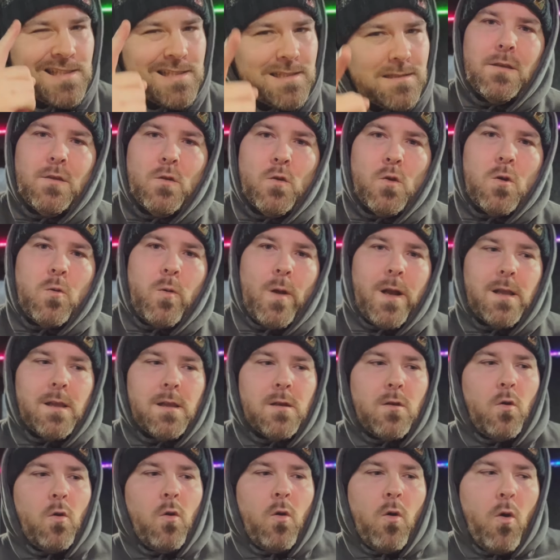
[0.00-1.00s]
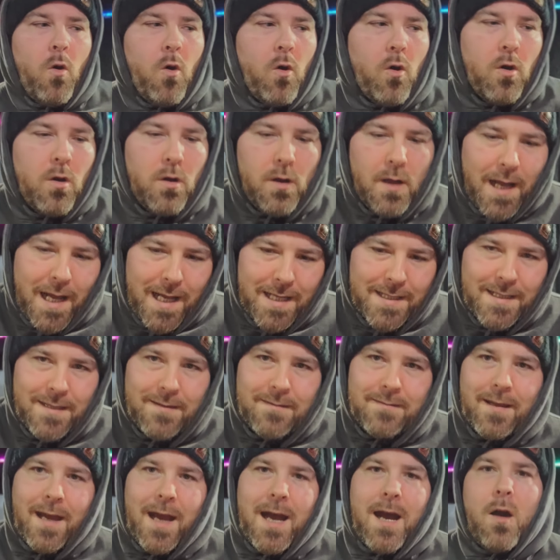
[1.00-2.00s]
You'll quickly go, oh, I
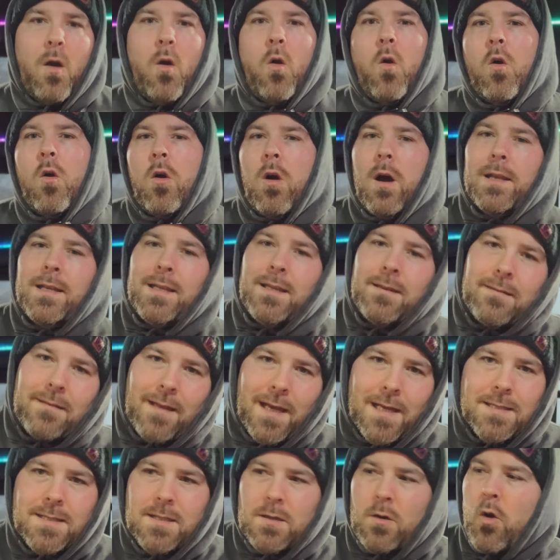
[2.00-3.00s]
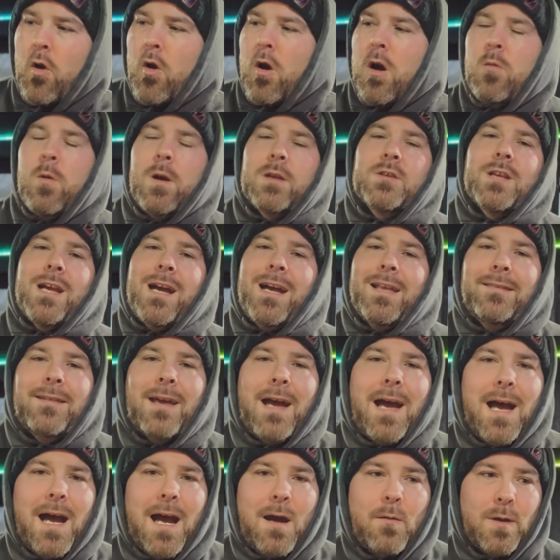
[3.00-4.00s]
need that, oh, I need this, oh, I wish I had
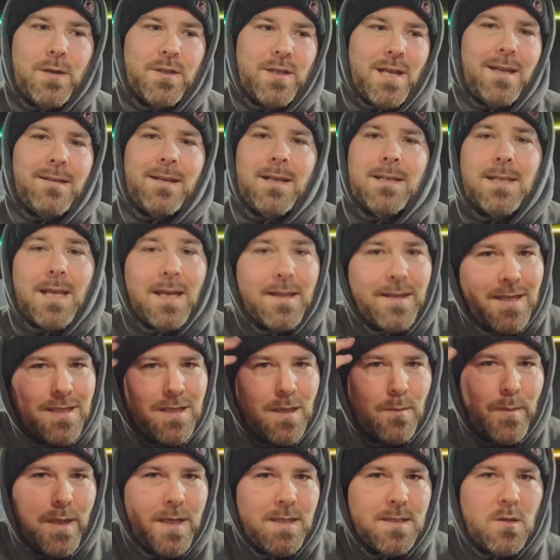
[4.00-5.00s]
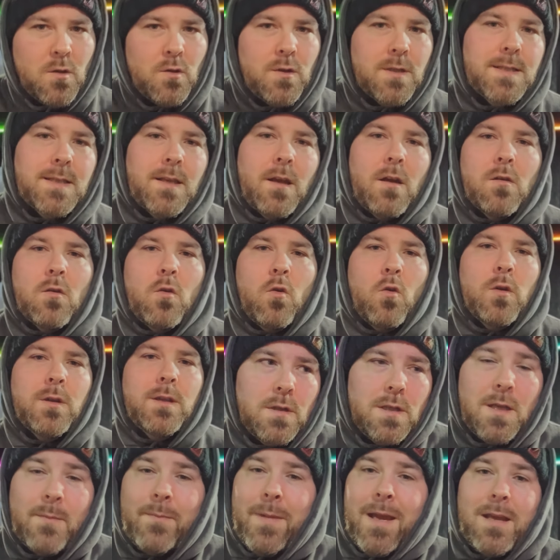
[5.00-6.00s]
that, I wish I had this, and then your mind's going to start
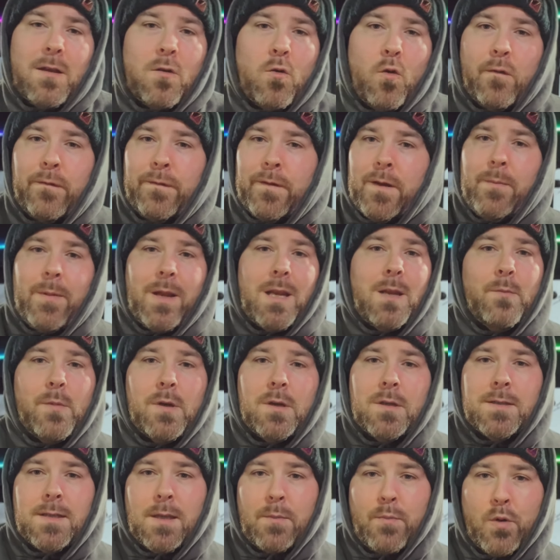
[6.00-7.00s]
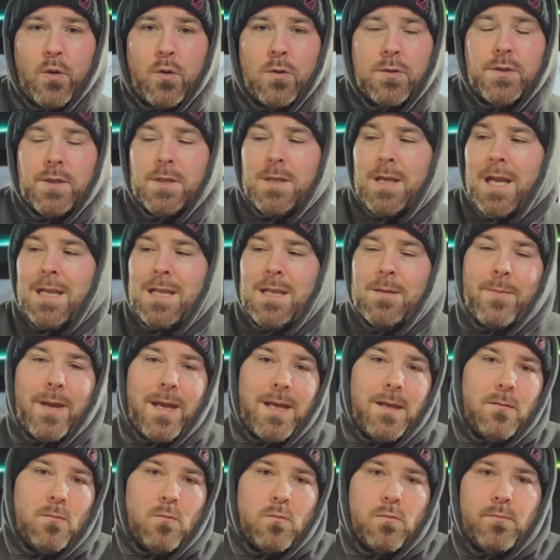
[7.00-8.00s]
going. You might go for a minimalist approach, and you
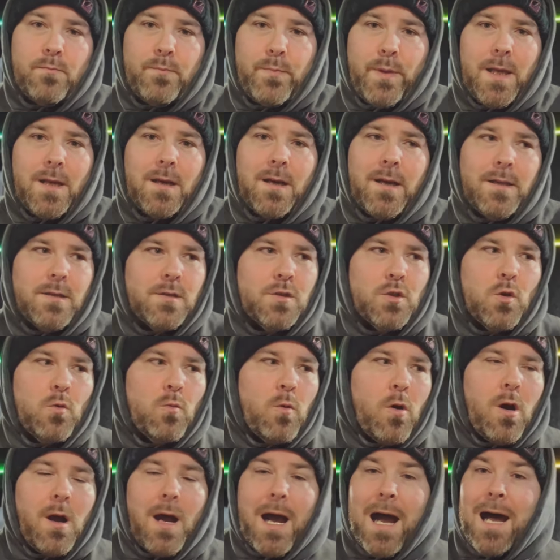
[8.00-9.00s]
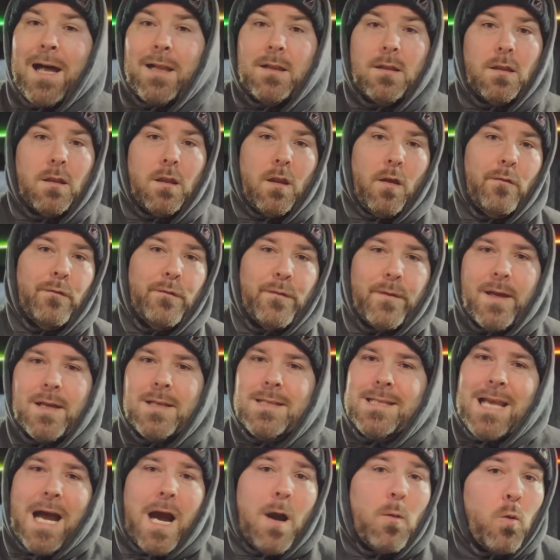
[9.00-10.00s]
might be like, you know what, I love
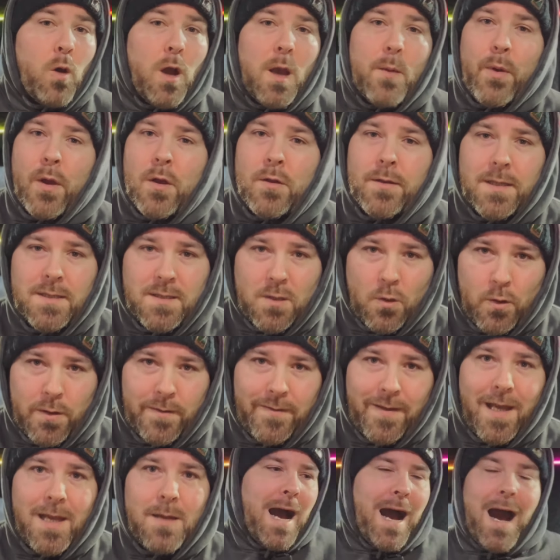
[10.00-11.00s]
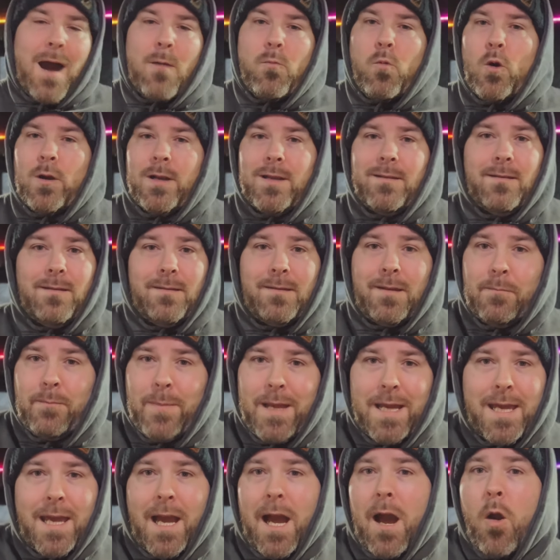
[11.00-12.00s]
this, I want to be out in this all the time, I want to
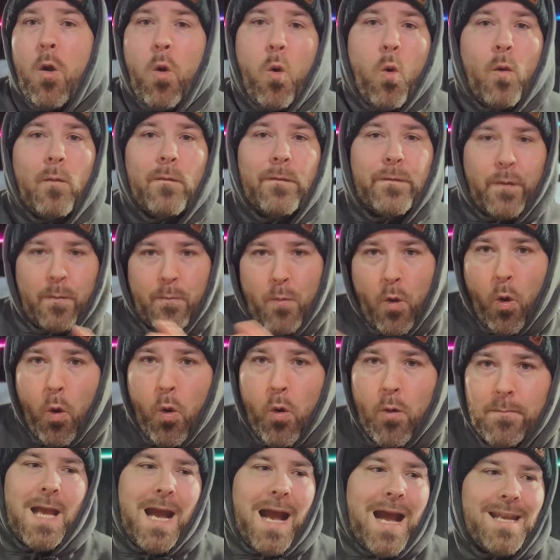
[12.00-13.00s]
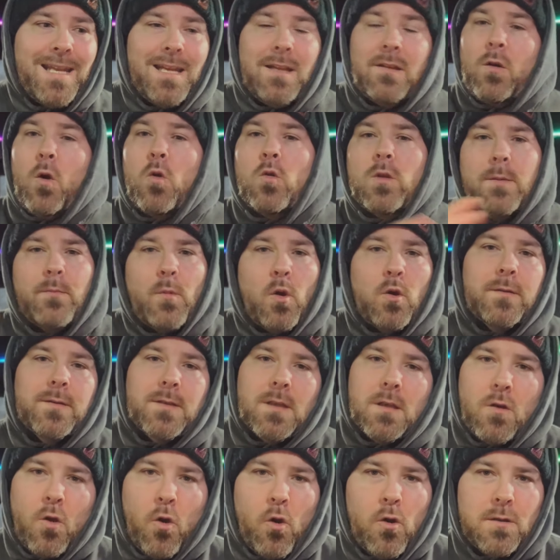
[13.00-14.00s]
make it a home from home, I need all the mods
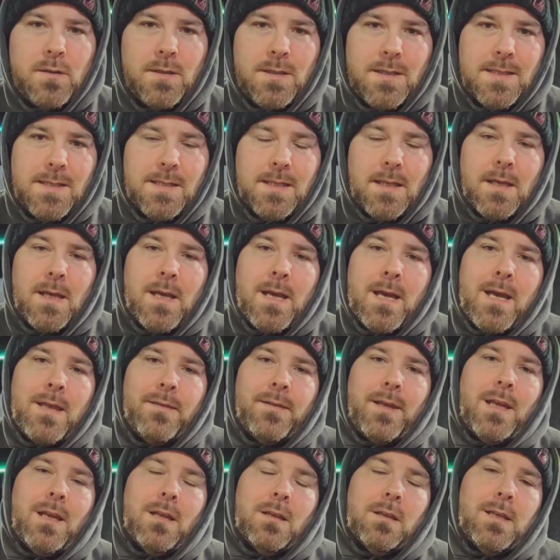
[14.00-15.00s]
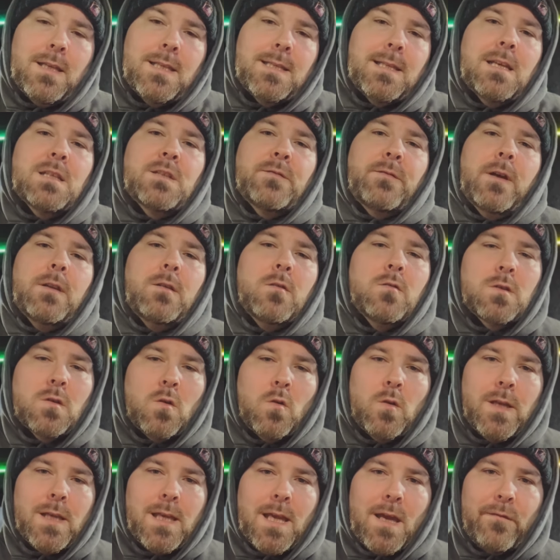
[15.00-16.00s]
and cons. Then at least this video is
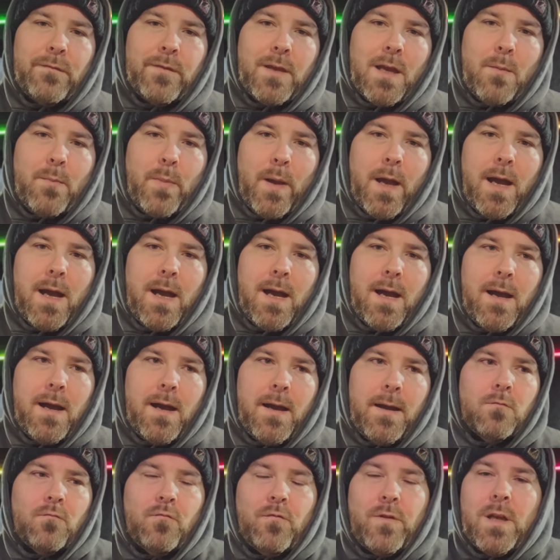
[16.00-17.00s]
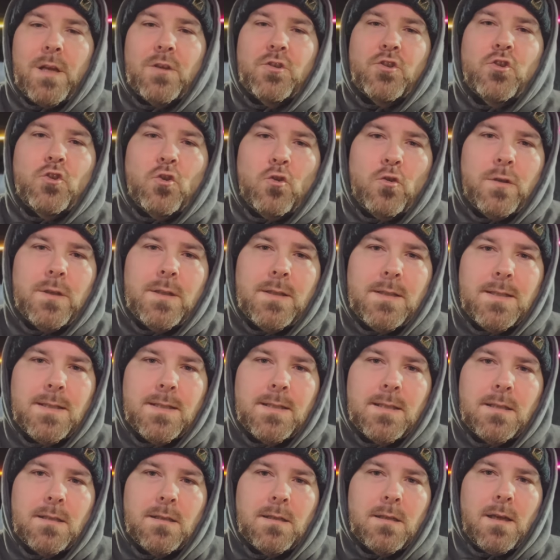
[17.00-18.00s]
going to give you a bit of
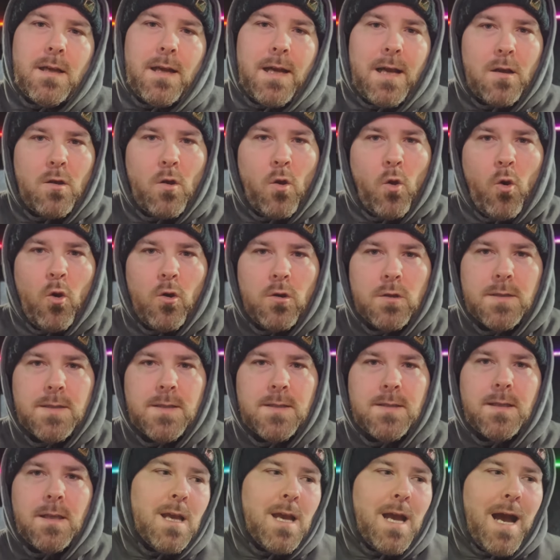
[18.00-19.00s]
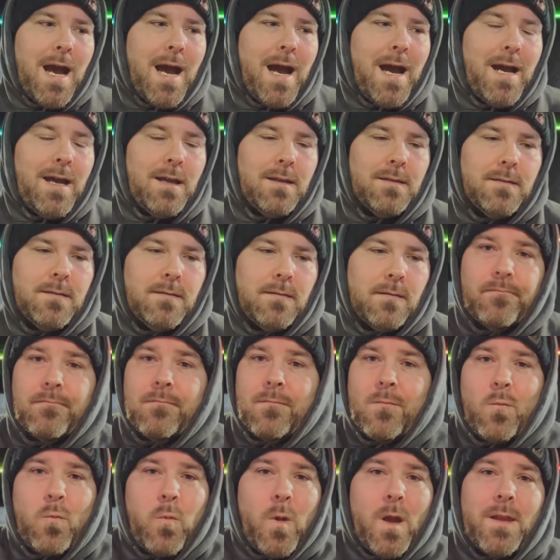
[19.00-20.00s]
reassurance, a cost, and
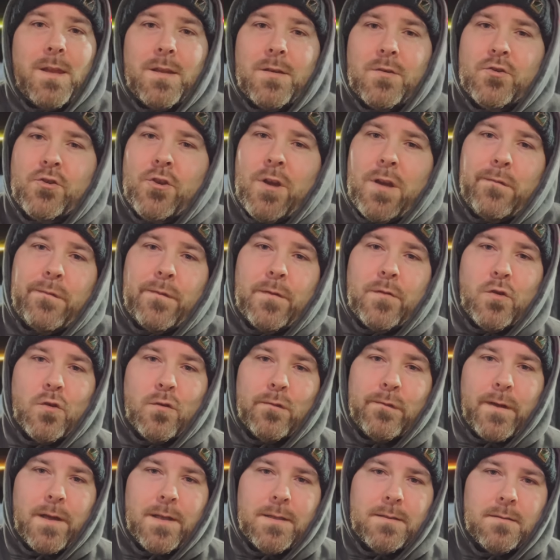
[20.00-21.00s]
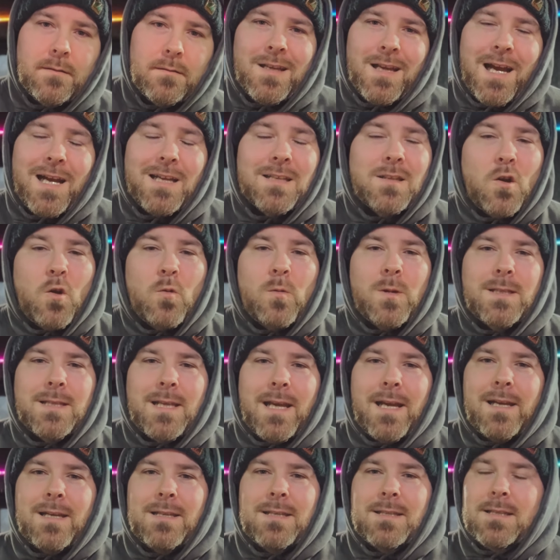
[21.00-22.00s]
whether it's right for your van. As always
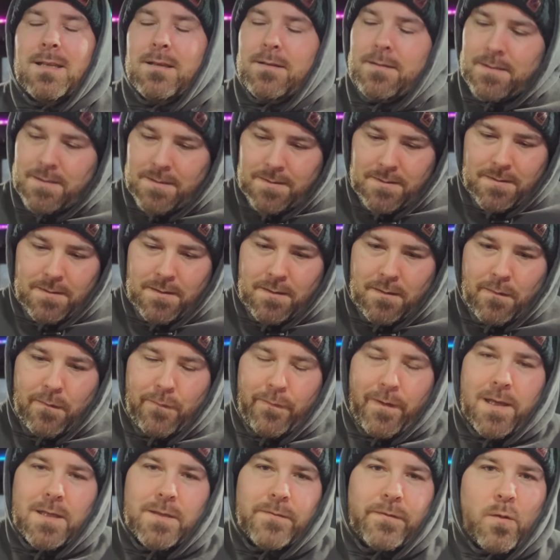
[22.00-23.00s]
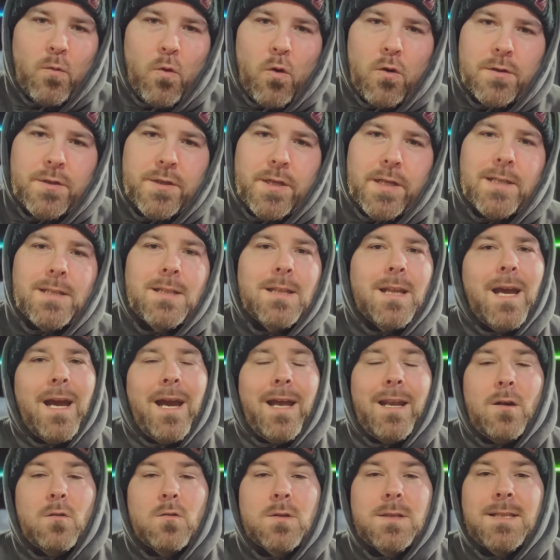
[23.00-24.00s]
guys, thanks for watching,
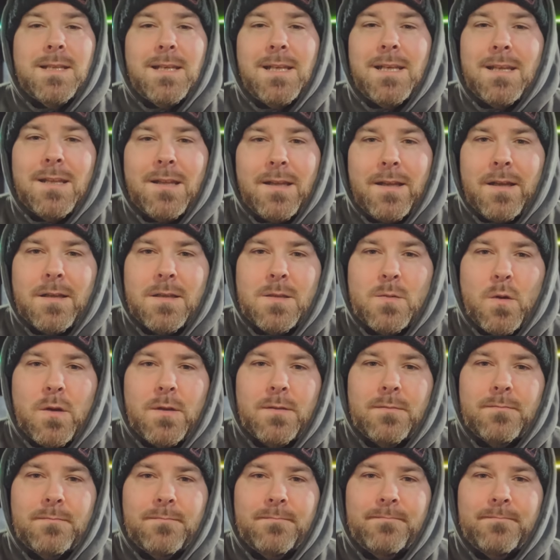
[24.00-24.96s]
and I'll see you in the next one.